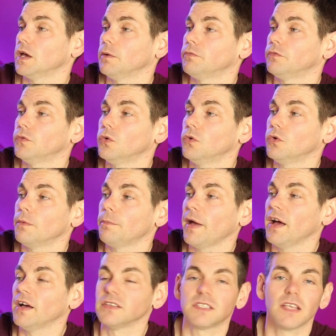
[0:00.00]
up for
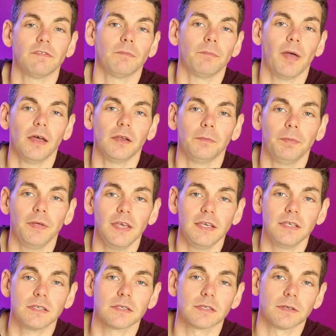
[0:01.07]
about £7 a
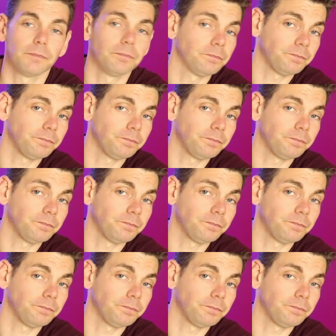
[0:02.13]
piece,